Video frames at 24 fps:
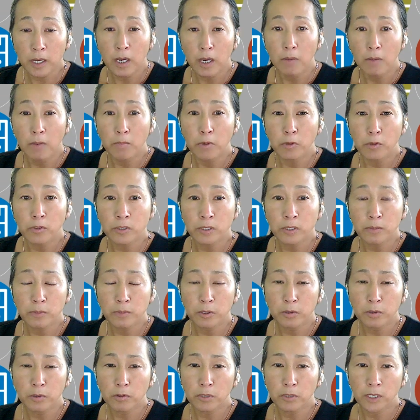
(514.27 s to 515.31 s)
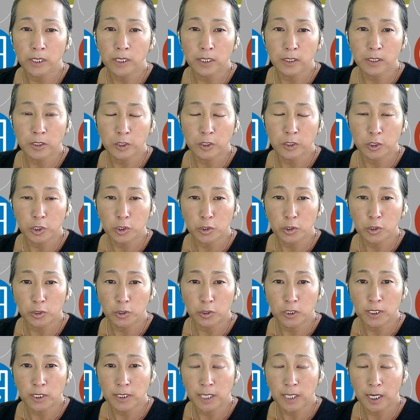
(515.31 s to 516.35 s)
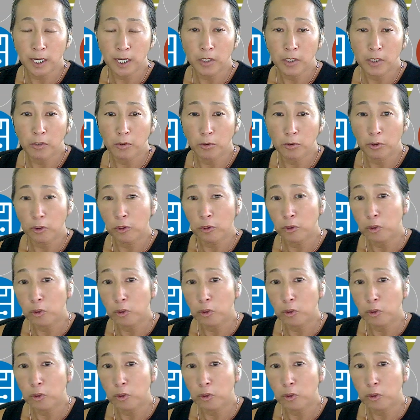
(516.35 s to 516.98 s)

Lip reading: Most of them are only into their 2nd or